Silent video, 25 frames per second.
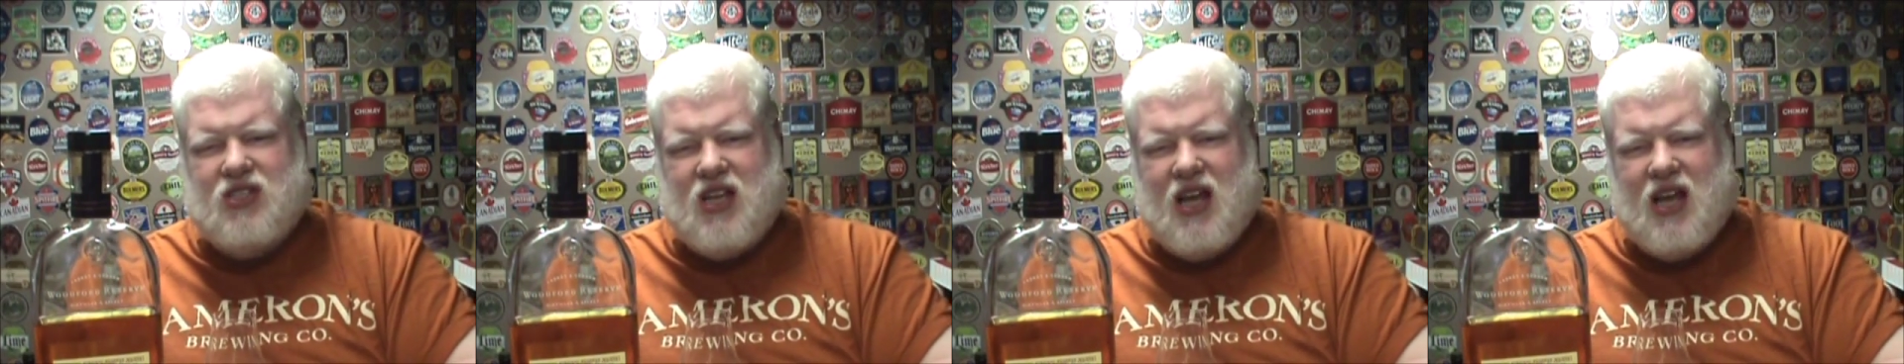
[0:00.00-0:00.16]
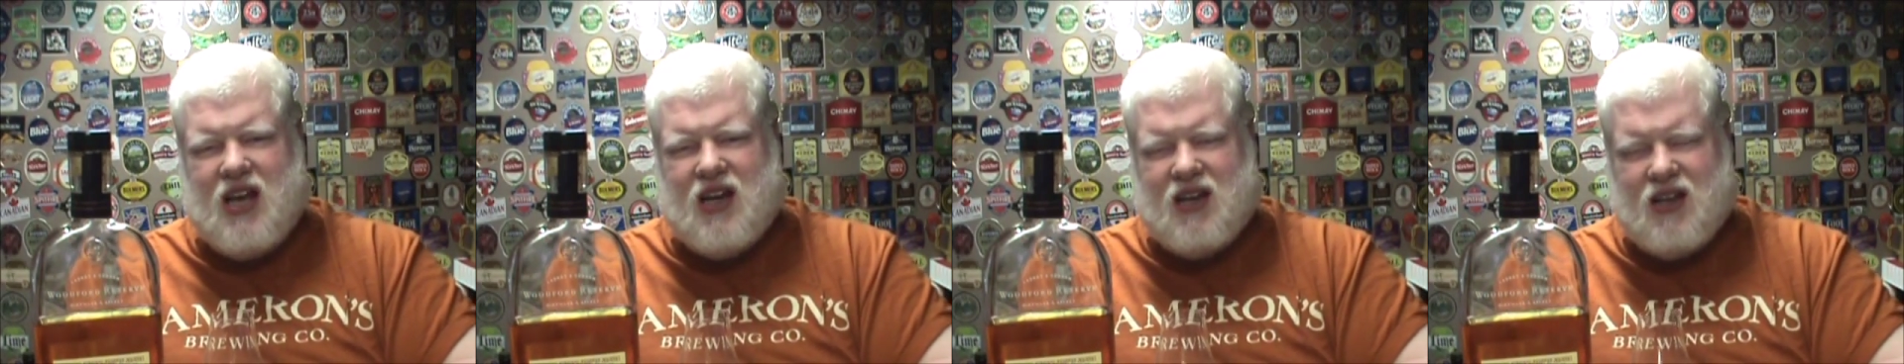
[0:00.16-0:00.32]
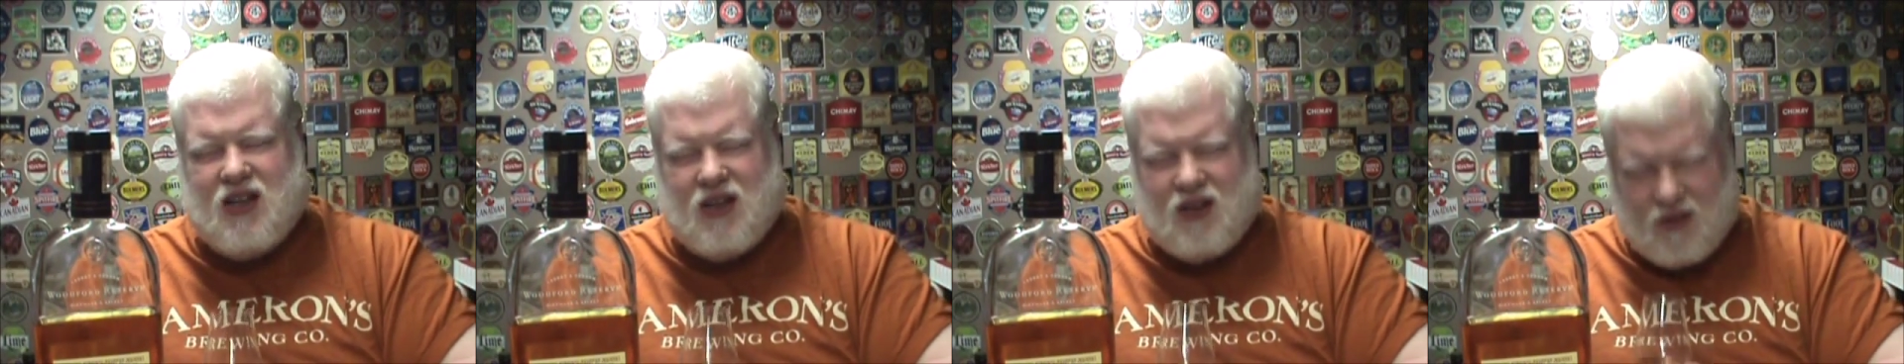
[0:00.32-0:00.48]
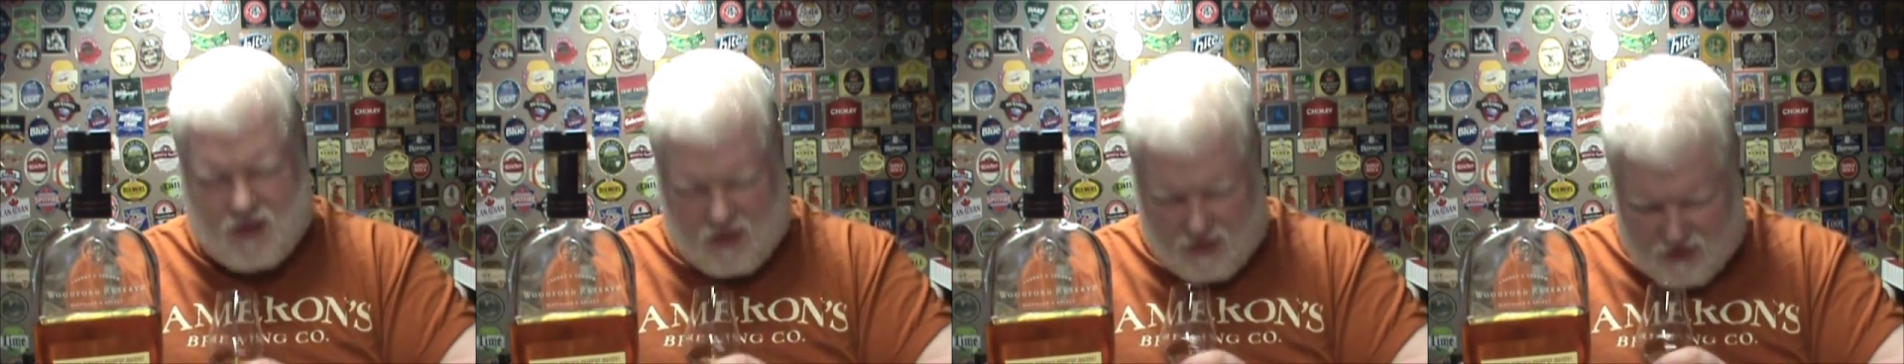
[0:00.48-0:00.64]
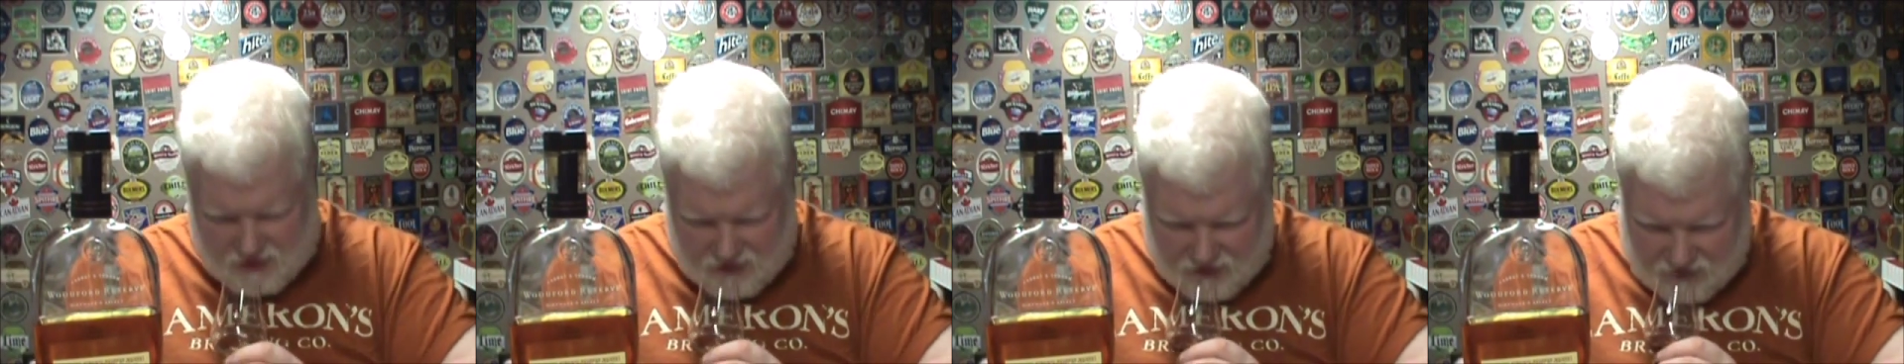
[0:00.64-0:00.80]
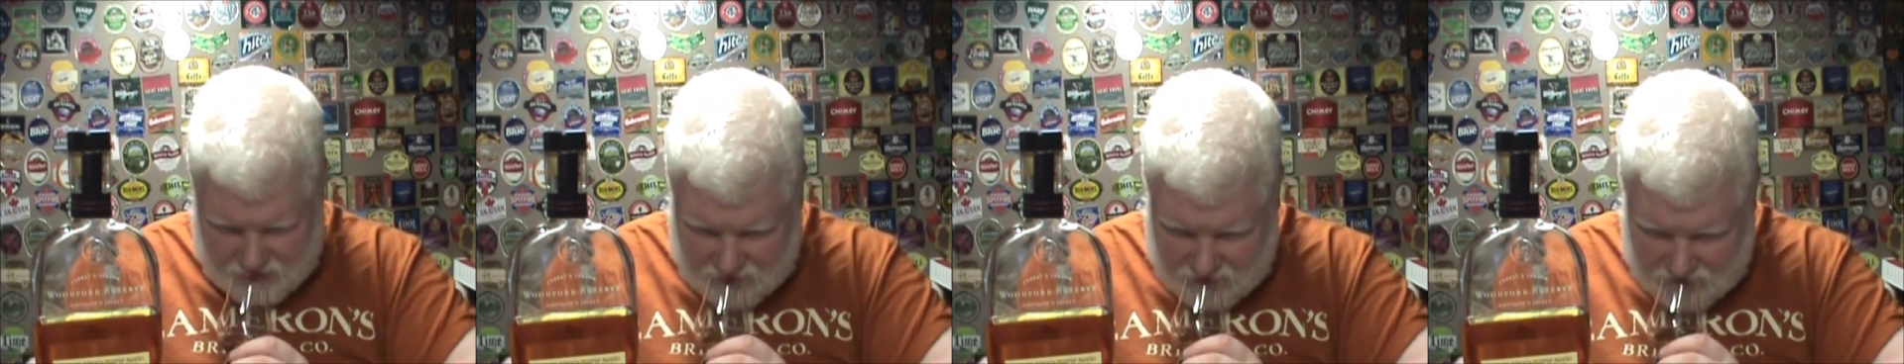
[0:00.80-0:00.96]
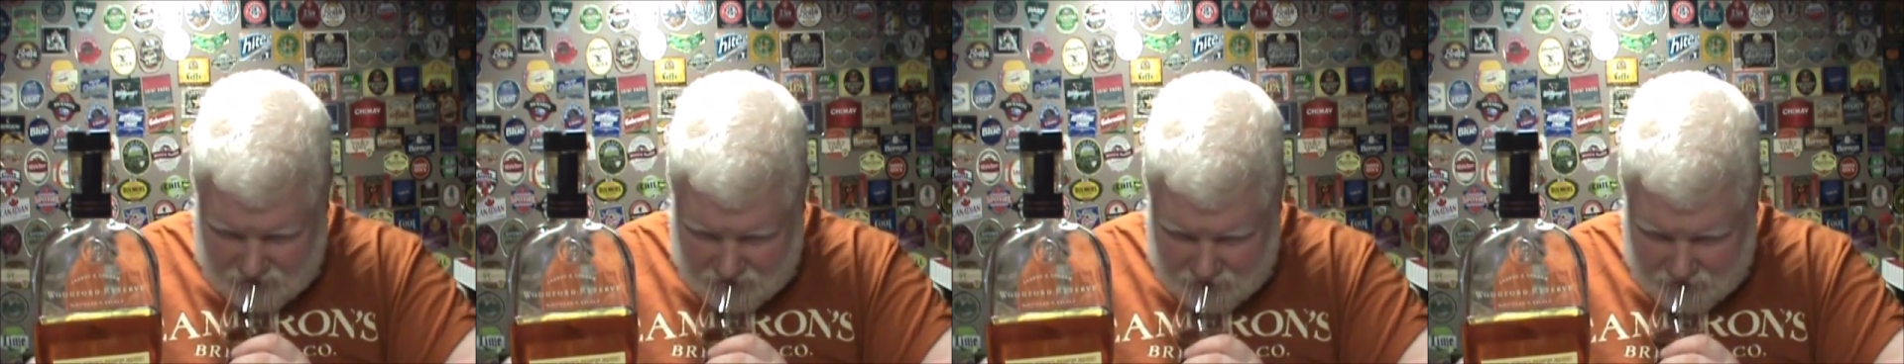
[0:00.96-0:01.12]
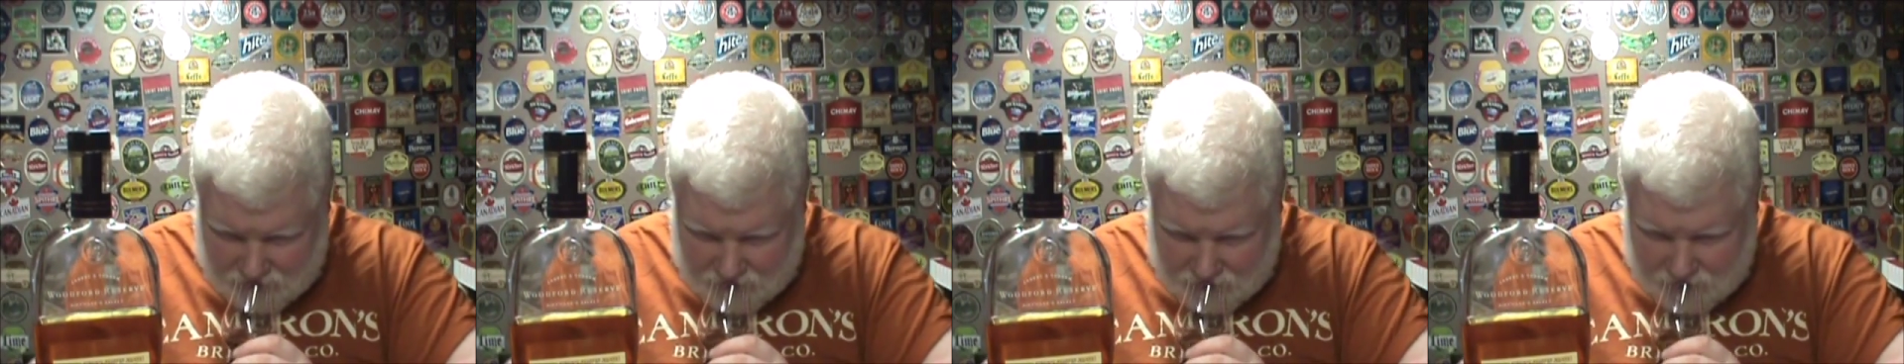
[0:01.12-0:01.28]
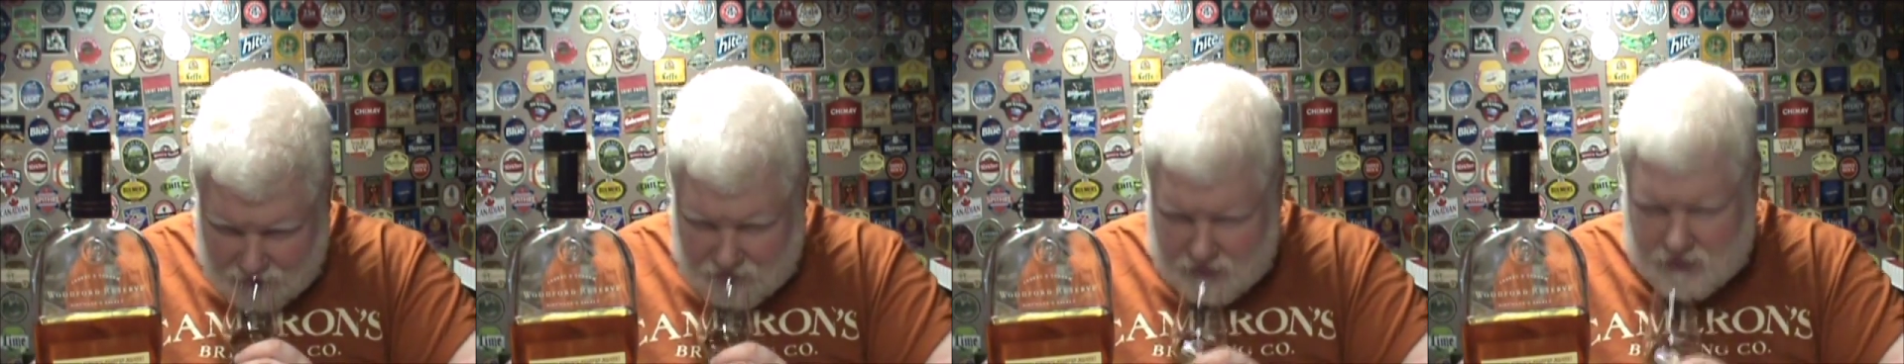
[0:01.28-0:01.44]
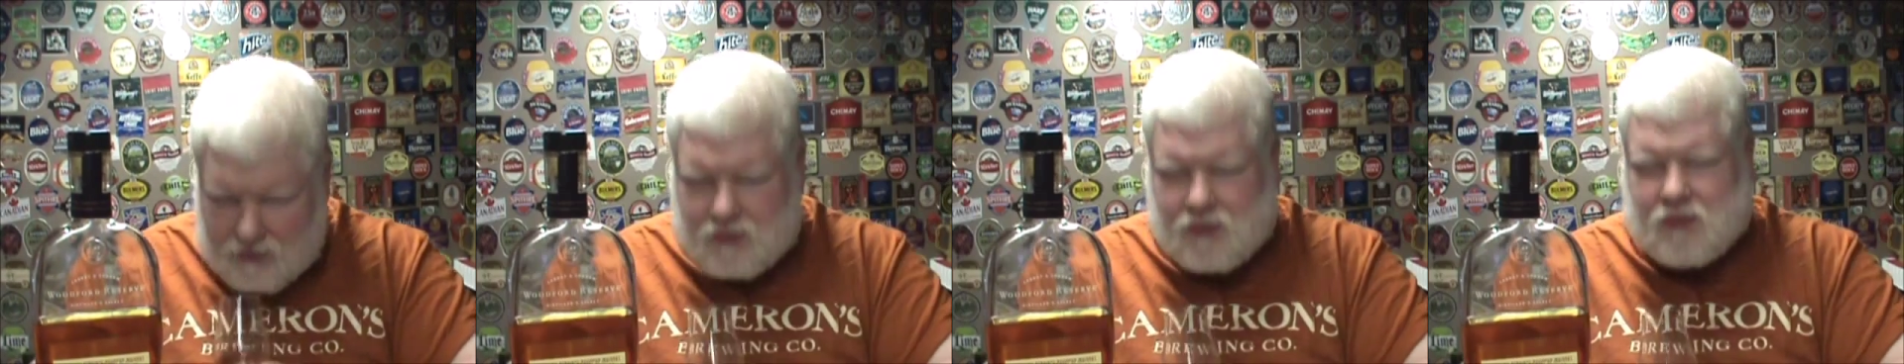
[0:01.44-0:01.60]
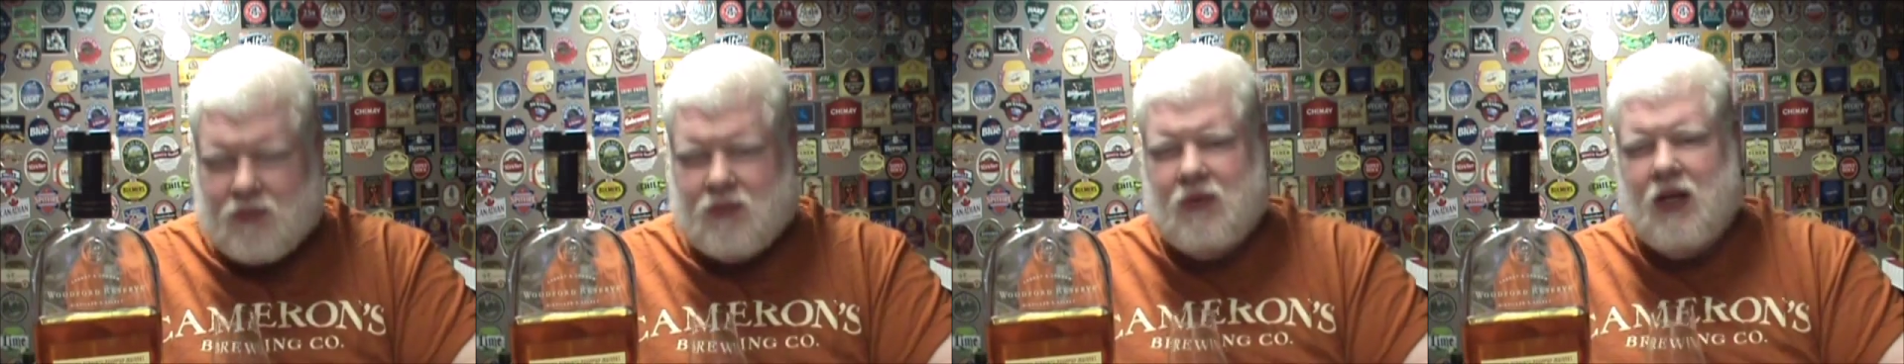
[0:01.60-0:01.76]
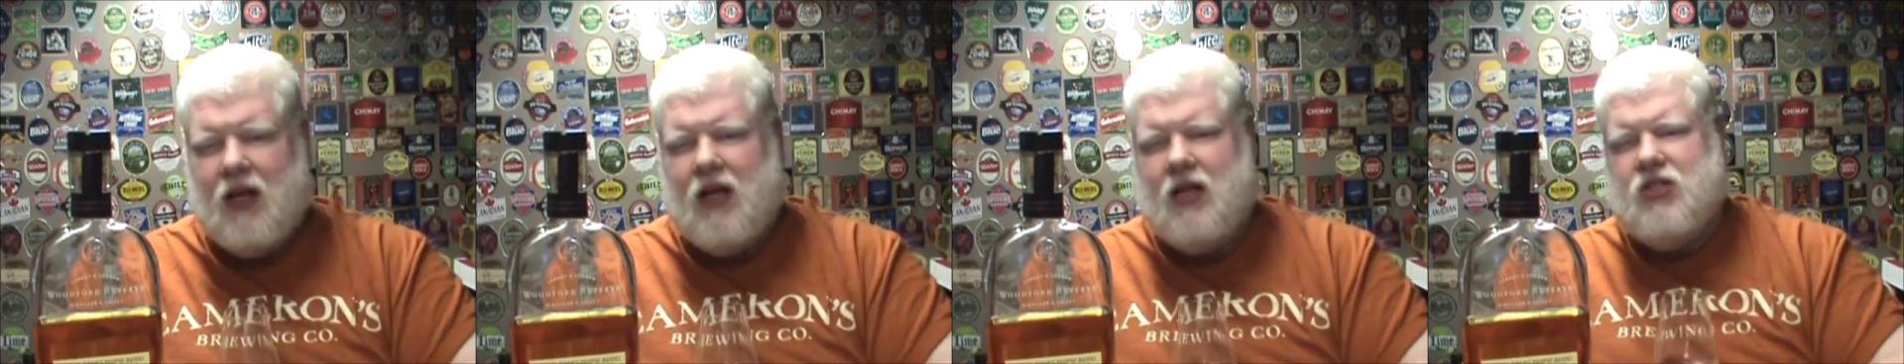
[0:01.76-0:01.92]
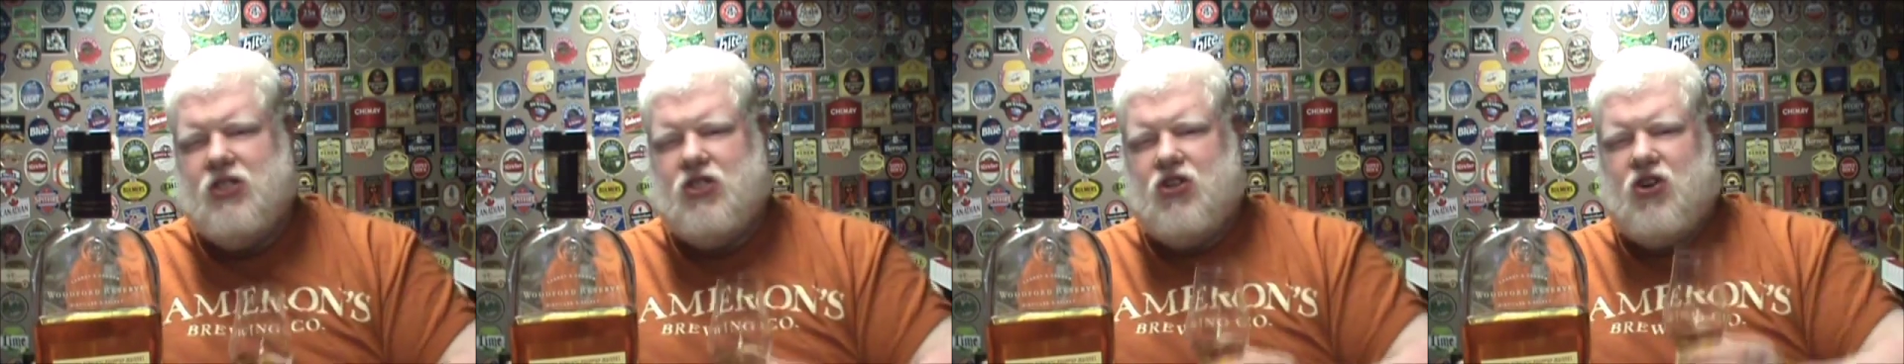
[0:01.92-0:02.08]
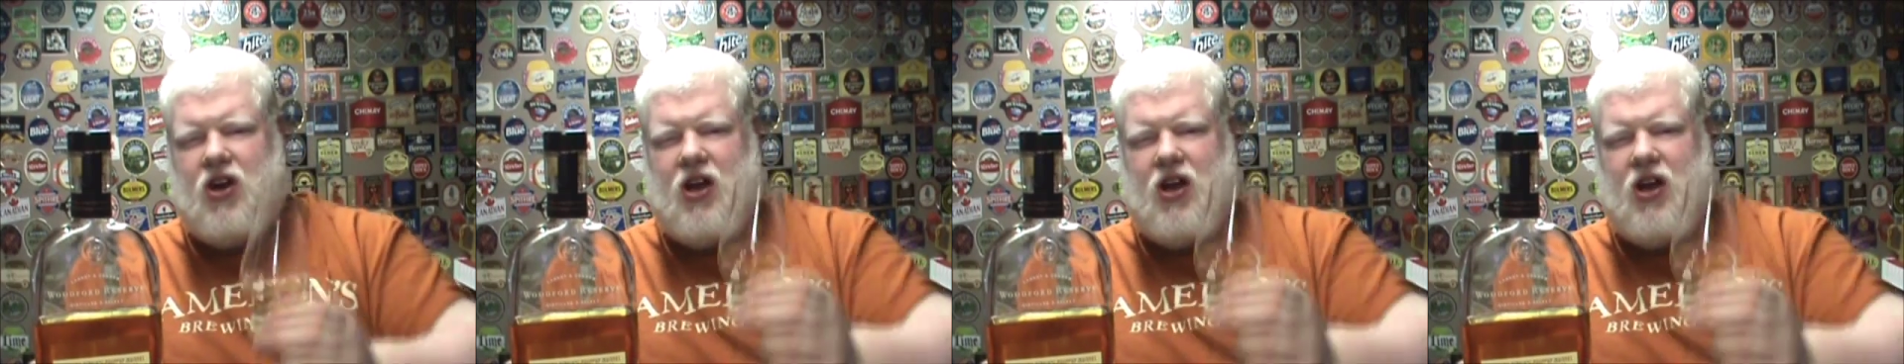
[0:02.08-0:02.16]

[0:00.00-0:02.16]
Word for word: scent. Let's